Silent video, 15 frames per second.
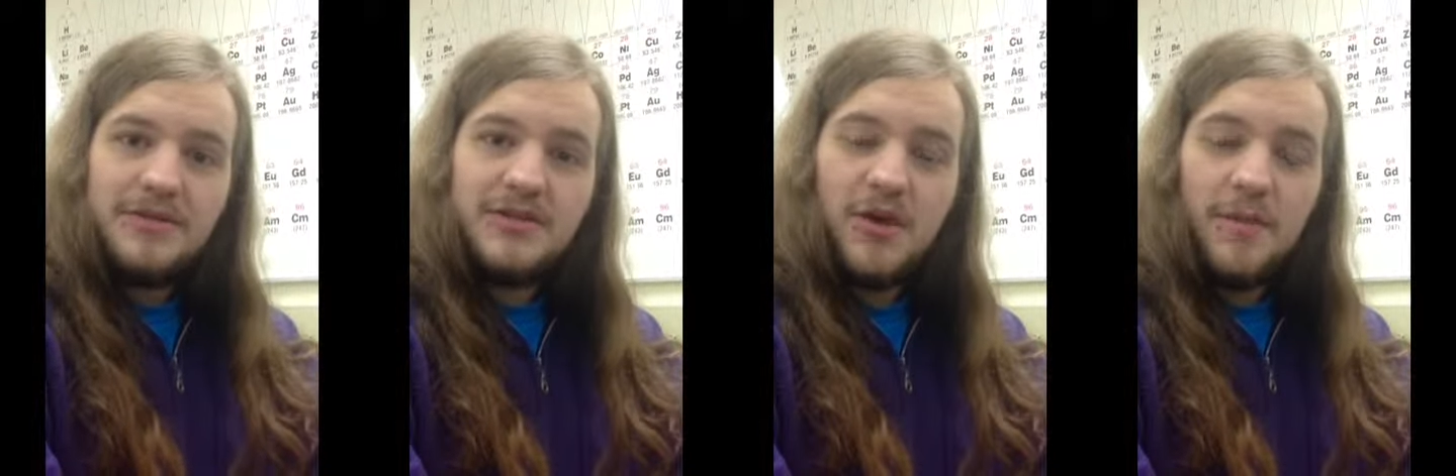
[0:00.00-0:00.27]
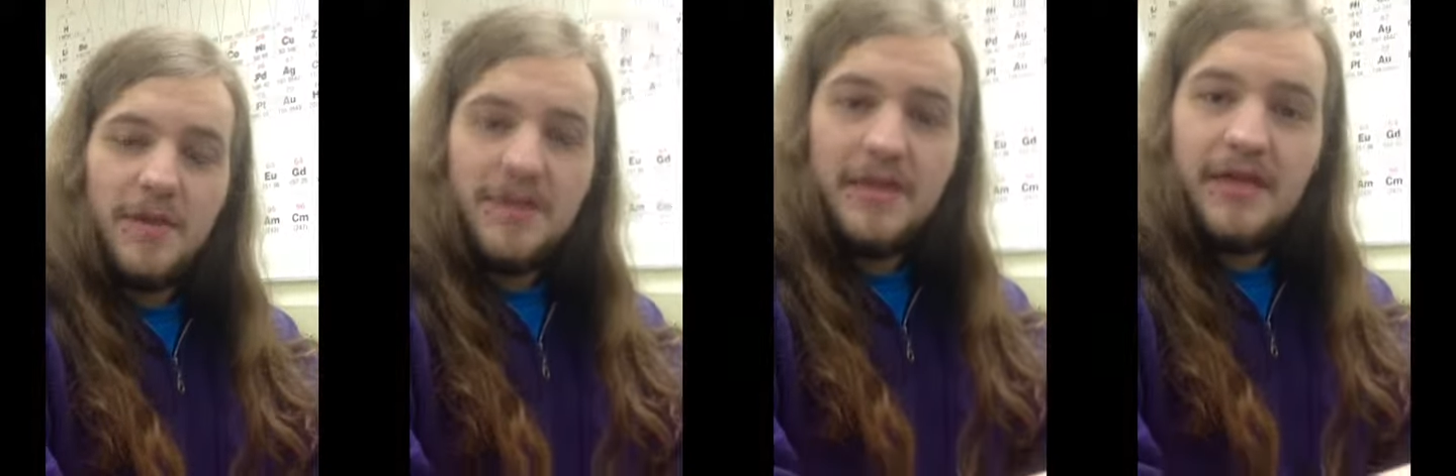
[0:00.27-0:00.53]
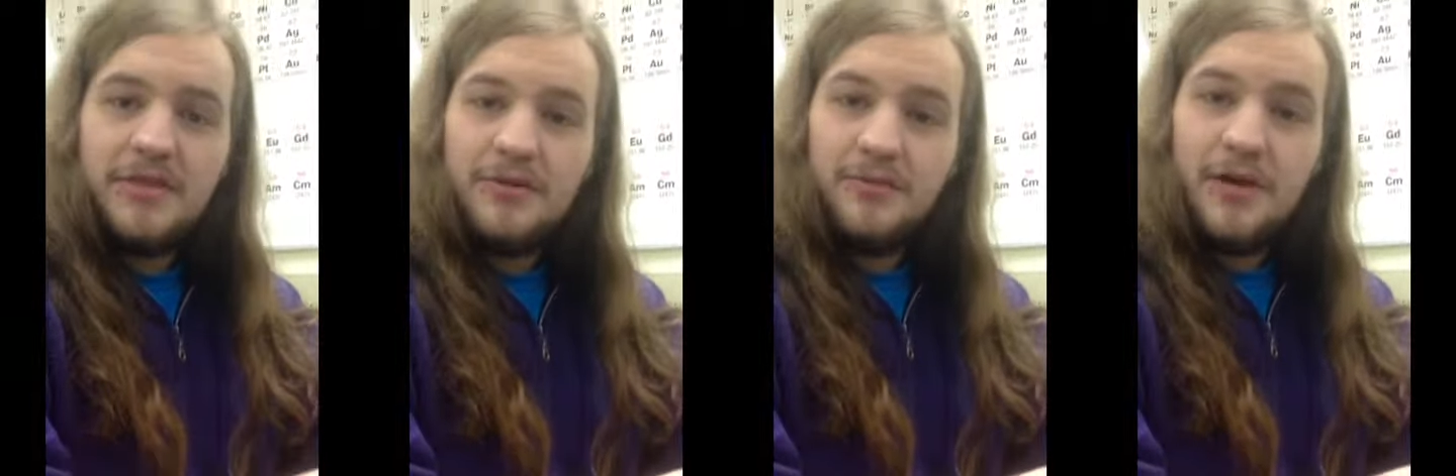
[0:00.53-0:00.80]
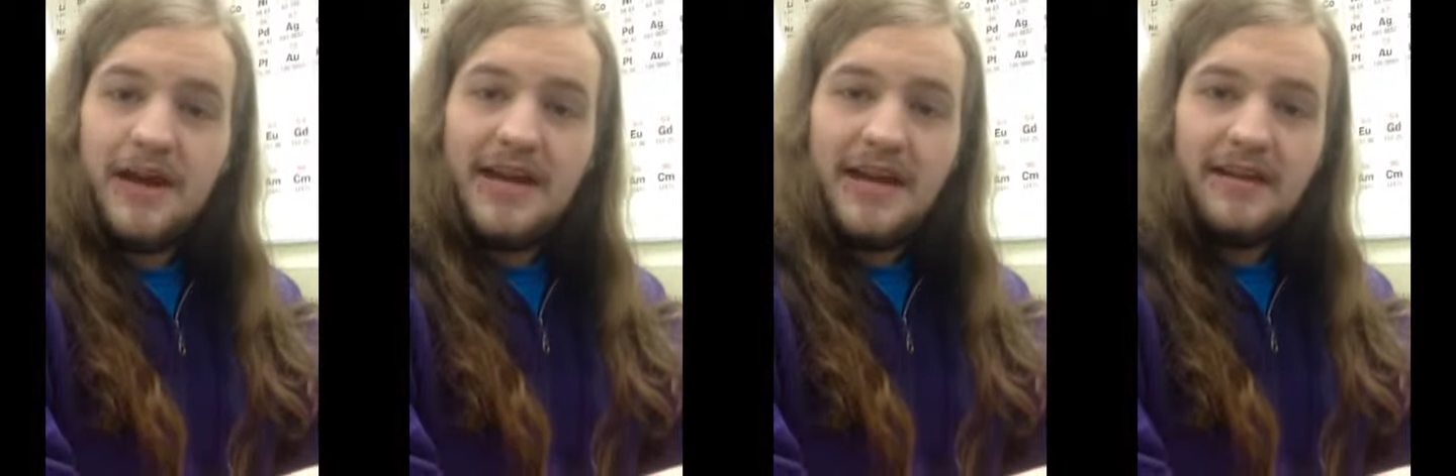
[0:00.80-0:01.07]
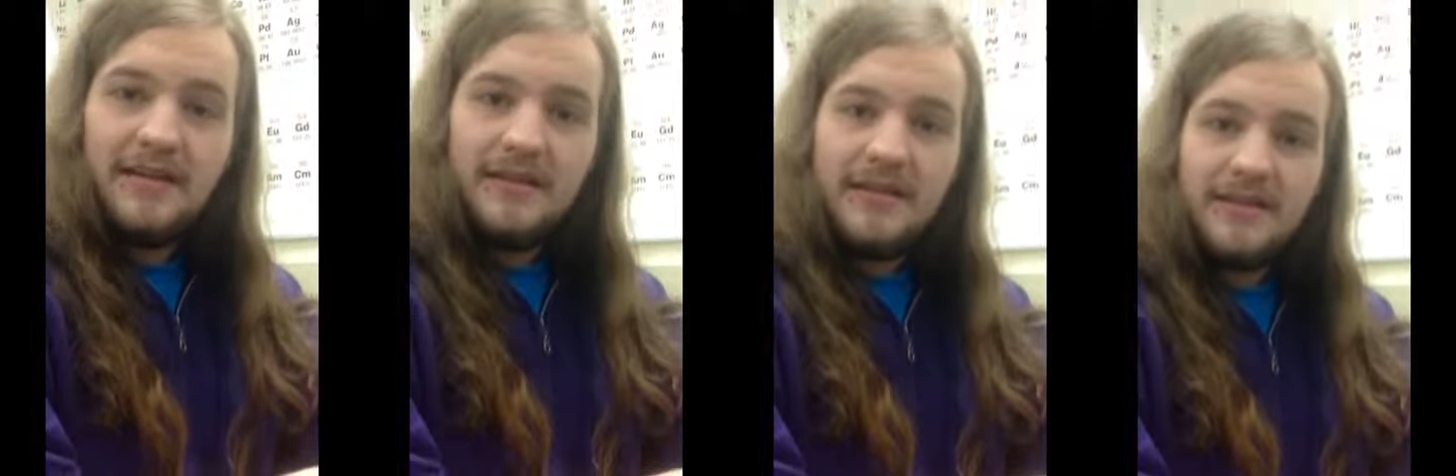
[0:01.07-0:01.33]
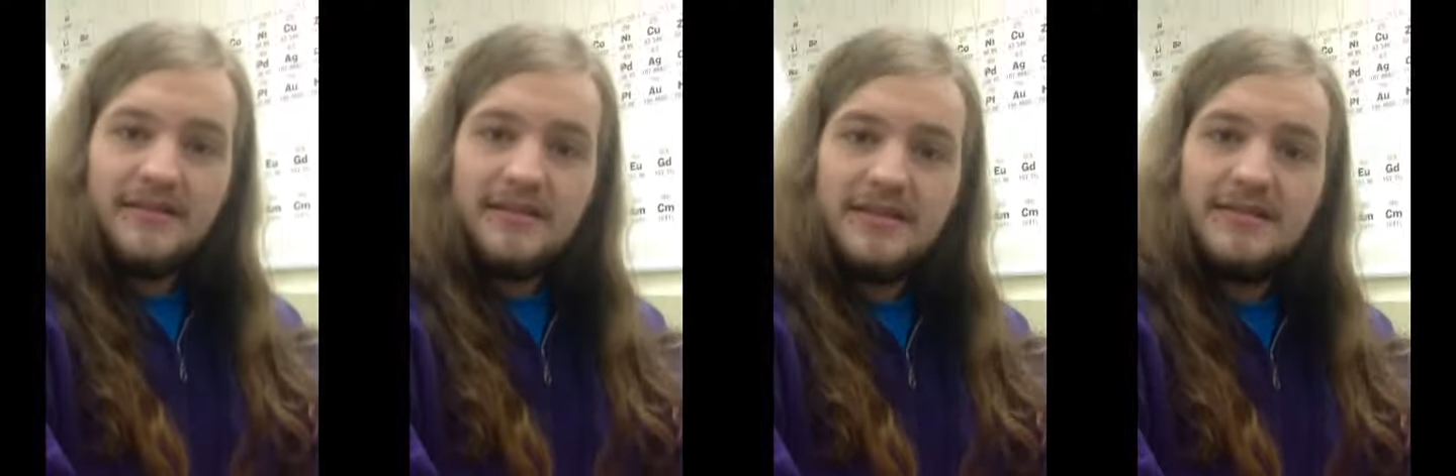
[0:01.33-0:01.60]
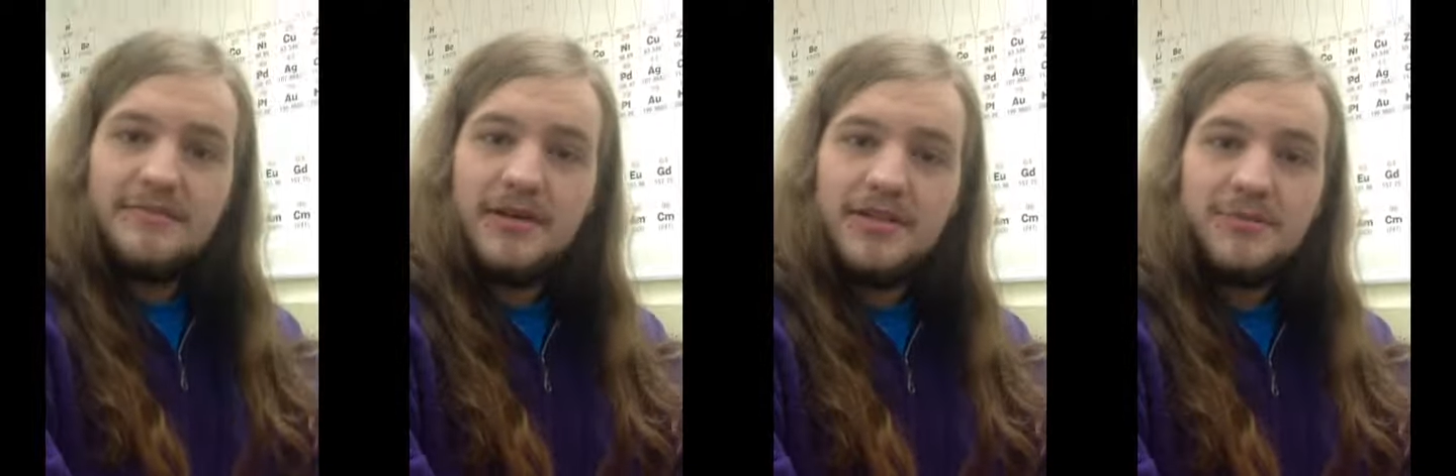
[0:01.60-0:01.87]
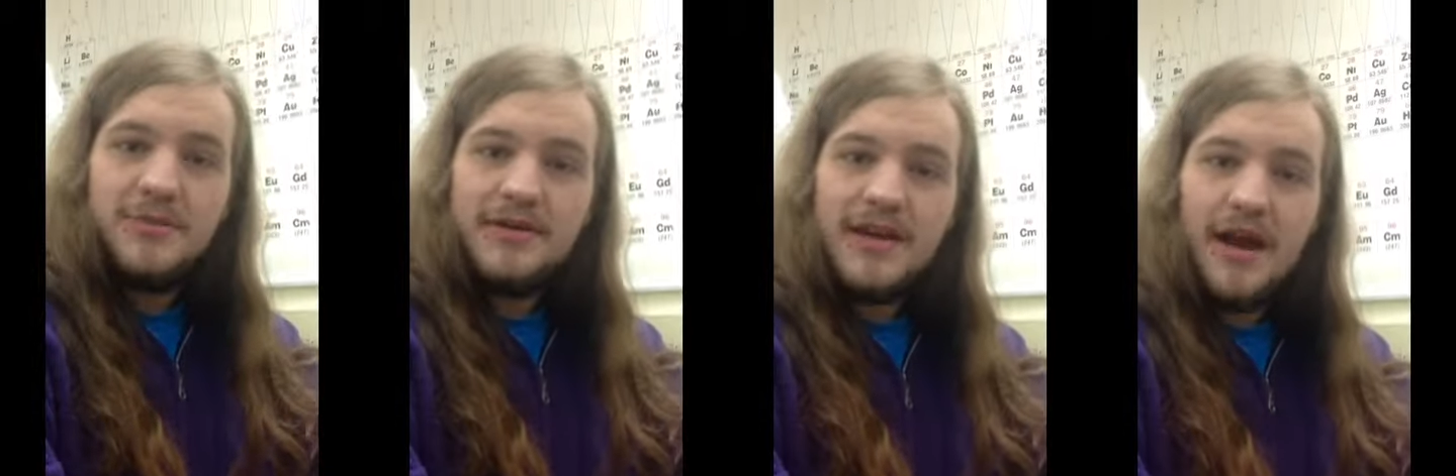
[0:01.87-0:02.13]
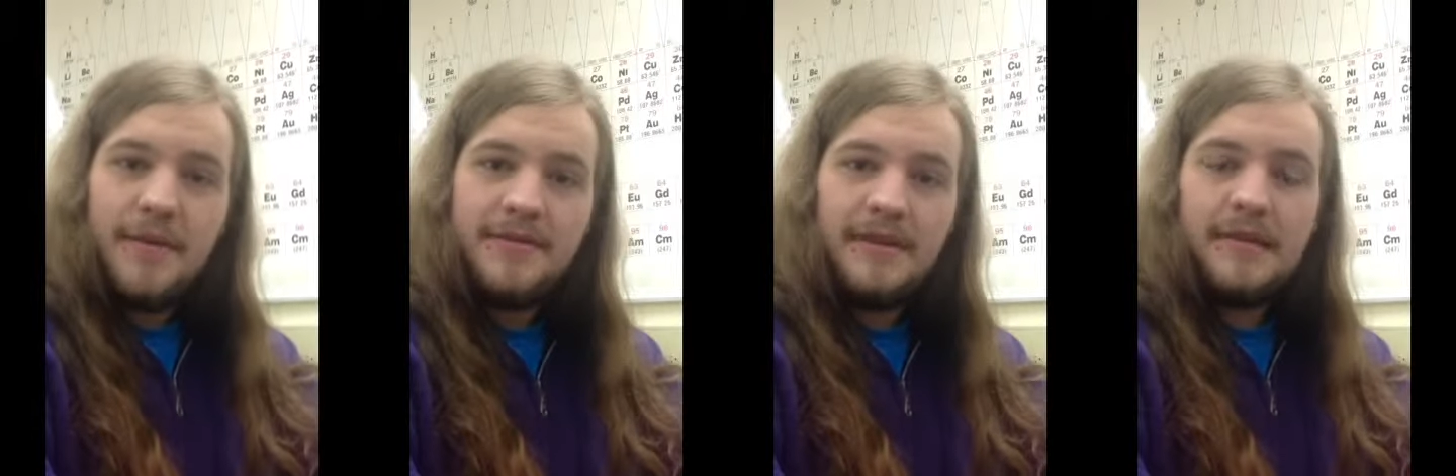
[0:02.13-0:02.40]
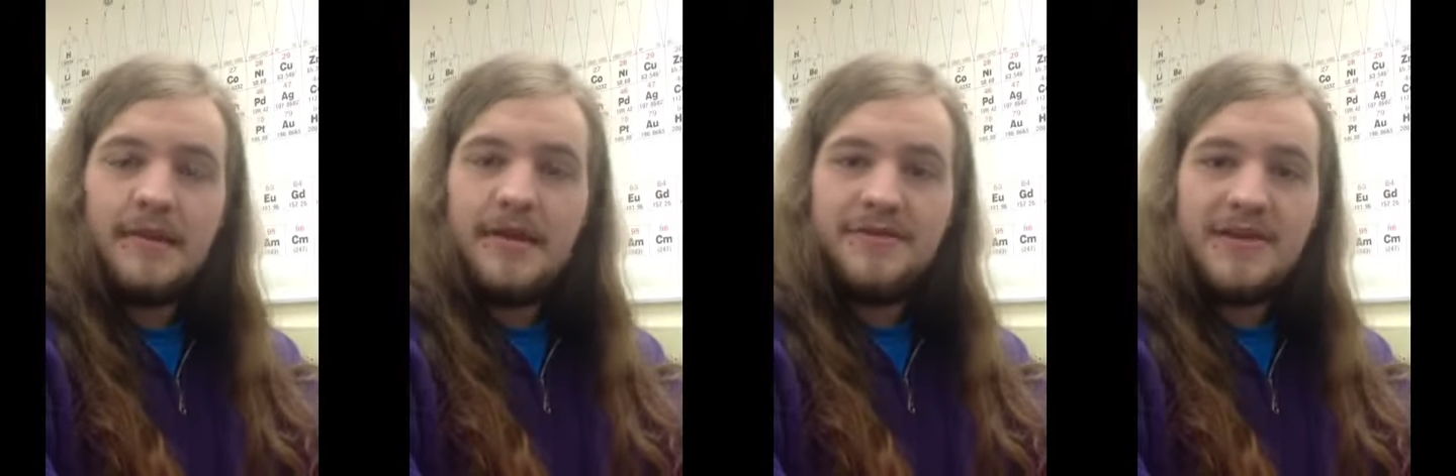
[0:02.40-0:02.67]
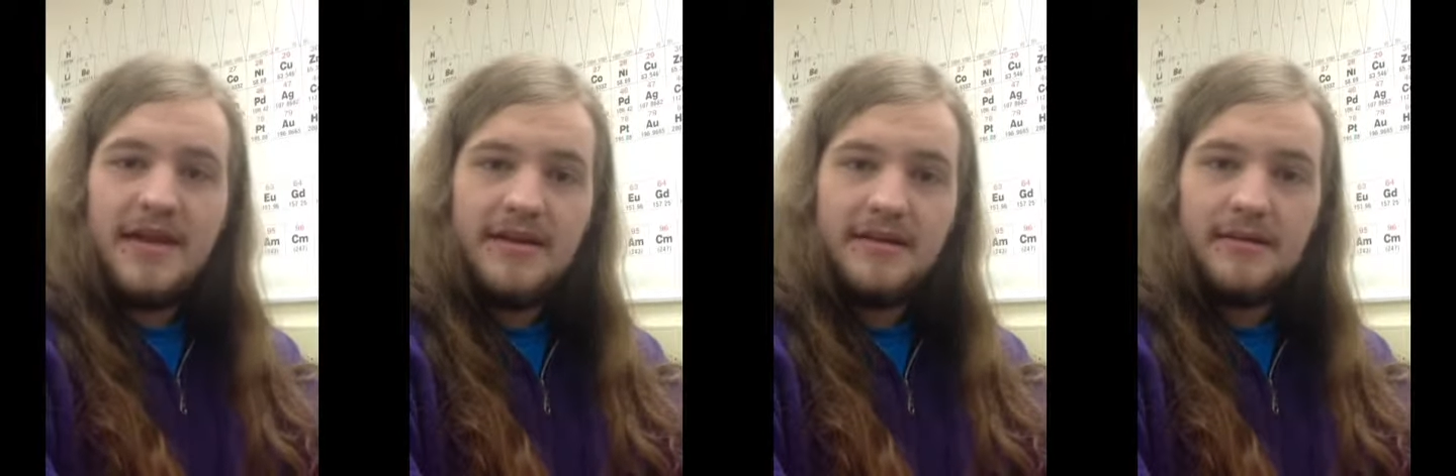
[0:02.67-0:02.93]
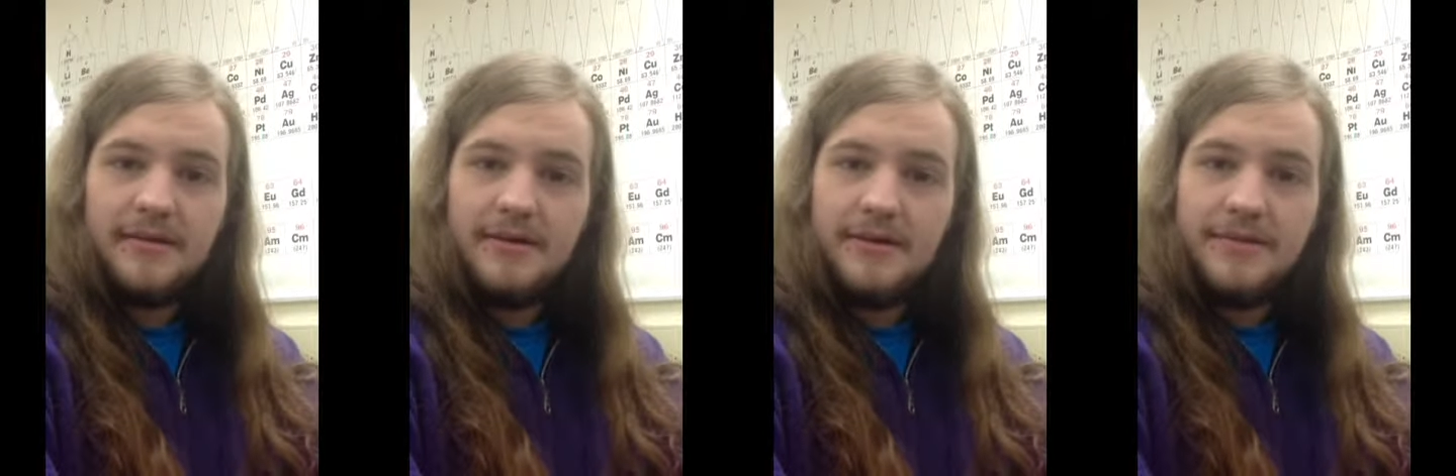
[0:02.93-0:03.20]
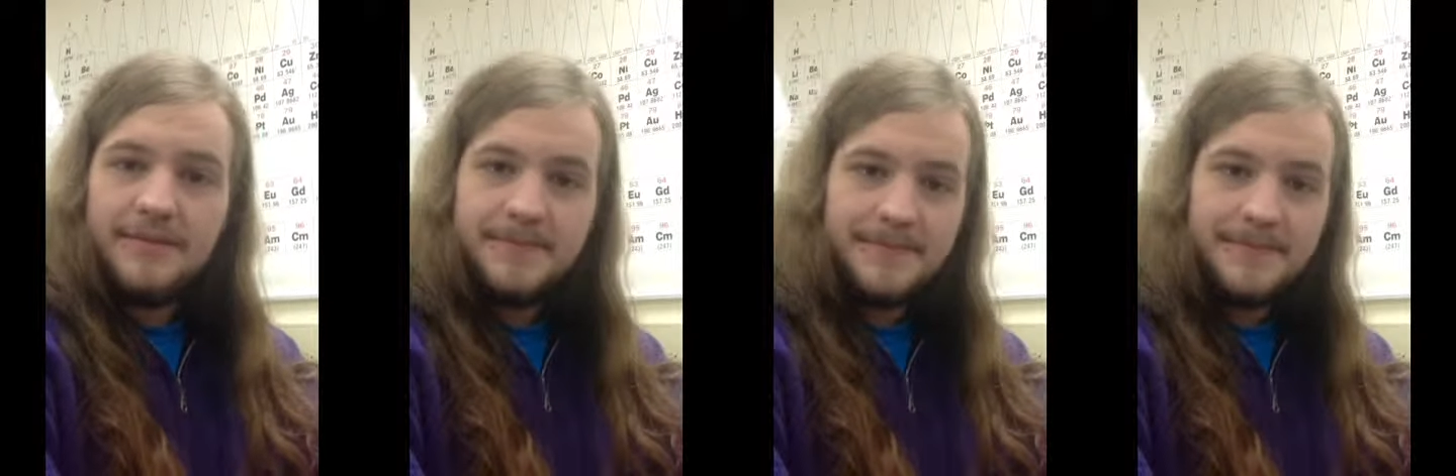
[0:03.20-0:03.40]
determine that the right-hand allele is much more common than the left-hand allele.